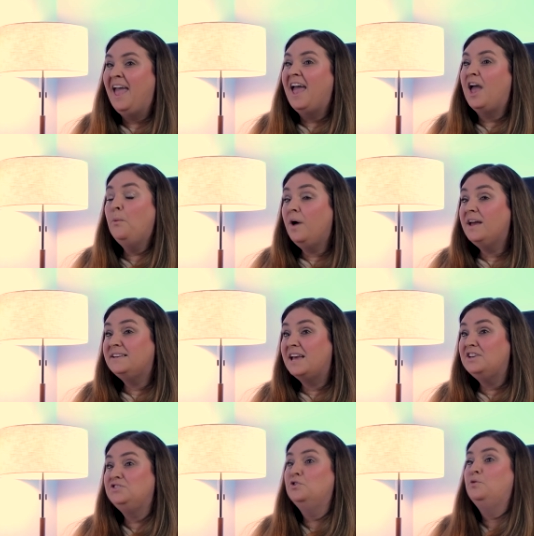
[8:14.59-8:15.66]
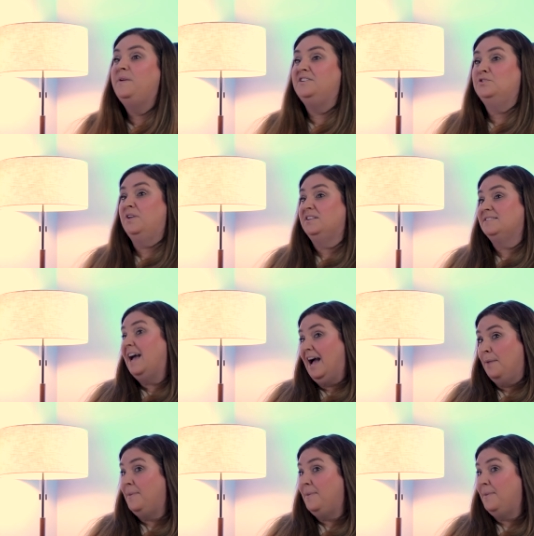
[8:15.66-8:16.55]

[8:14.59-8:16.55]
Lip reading: and what days you'll be doing time